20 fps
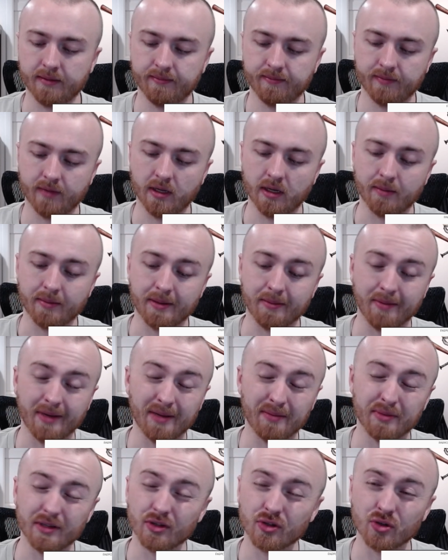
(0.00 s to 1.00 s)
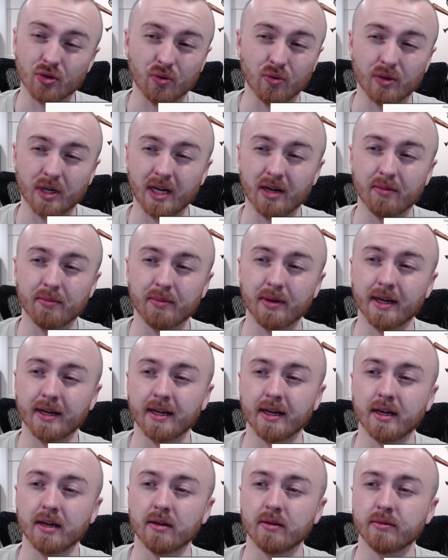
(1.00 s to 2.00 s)
It might be sold out by
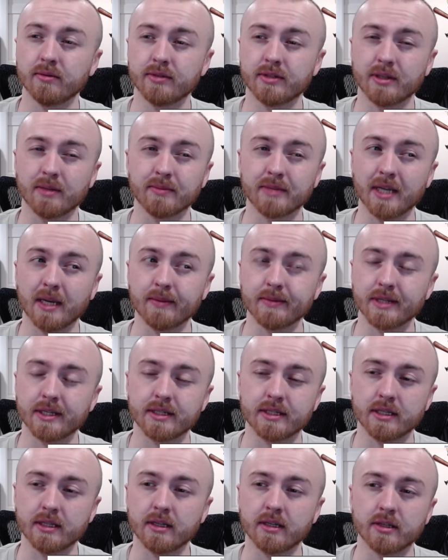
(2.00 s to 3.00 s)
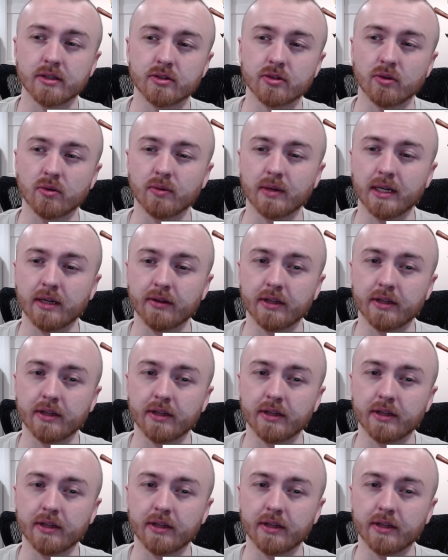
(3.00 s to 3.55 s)
now. Sometimes I see that it's sold out.